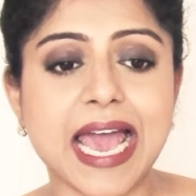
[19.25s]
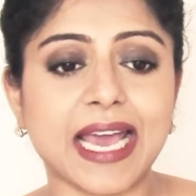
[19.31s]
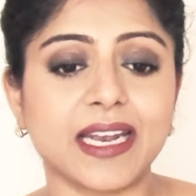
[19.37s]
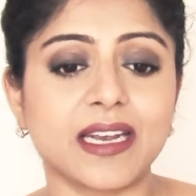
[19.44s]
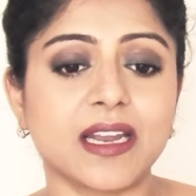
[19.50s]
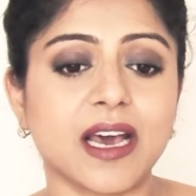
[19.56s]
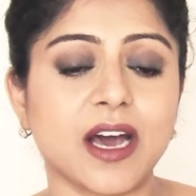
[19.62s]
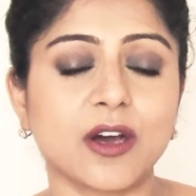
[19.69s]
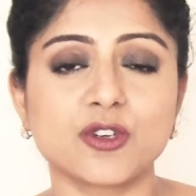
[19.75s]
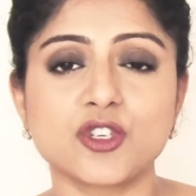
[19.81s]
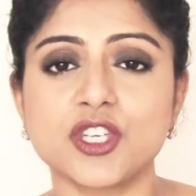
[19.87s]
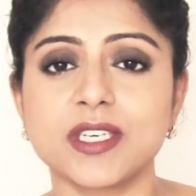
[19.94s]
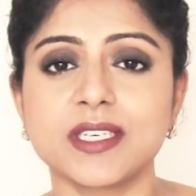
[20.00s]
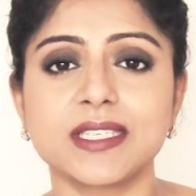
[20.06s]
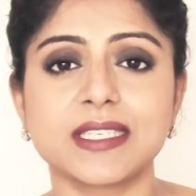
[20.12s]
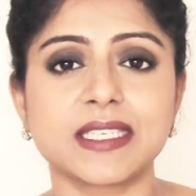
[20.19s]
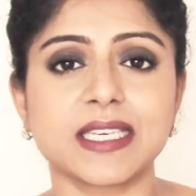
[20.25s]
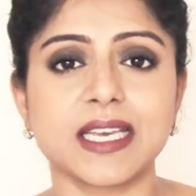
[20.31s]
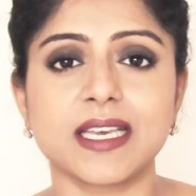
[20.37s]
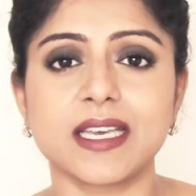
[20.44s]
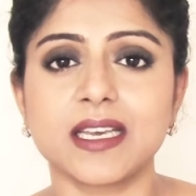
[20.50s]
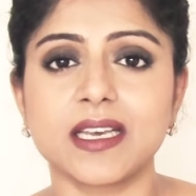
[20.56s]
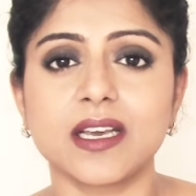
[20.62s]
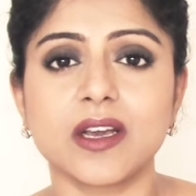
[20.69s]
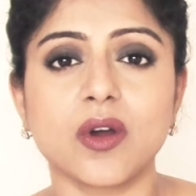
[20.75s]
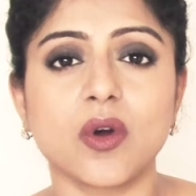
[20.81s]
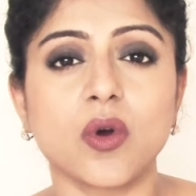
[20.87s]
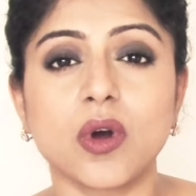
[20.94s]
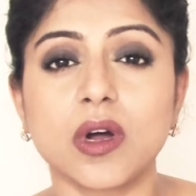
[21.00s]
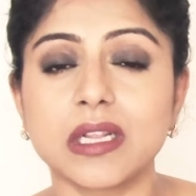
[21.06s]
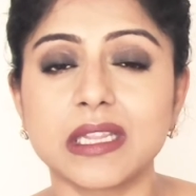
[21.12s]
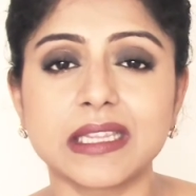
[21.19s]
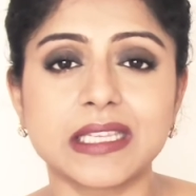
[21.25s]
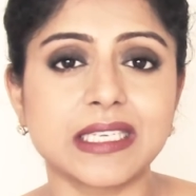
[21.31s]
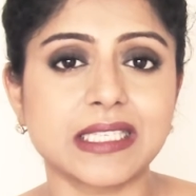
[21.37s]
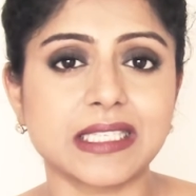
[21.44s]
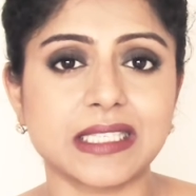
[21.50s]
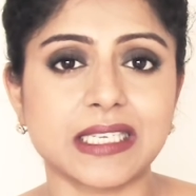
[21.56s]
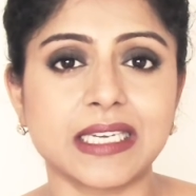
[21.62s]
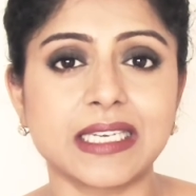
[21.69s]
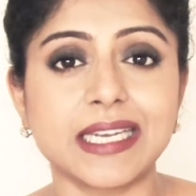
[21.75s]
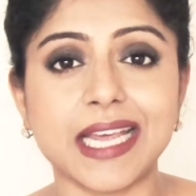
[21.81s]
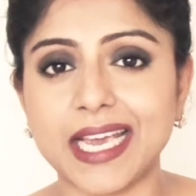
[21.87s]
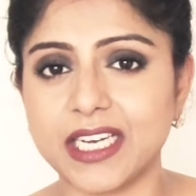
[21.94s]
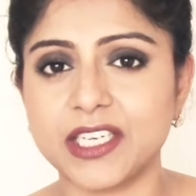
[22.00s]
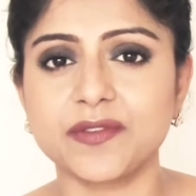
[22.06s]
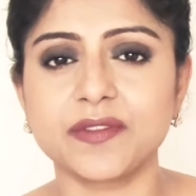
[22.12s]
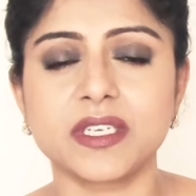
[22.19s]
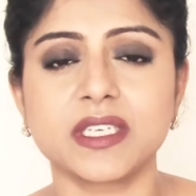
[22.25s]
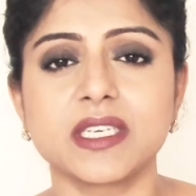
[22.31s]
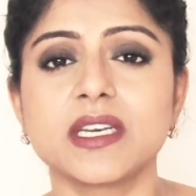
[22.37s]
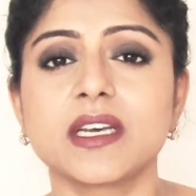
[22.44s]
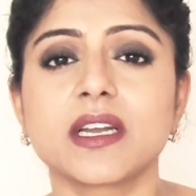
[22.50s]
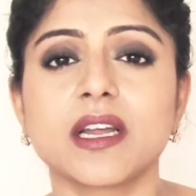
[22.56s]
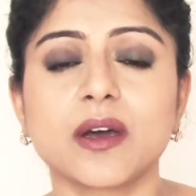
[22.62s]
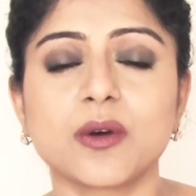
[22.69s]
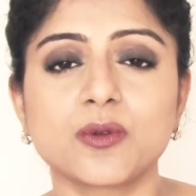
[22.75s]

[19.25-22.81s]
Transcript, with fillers: and how she is taking all this negativity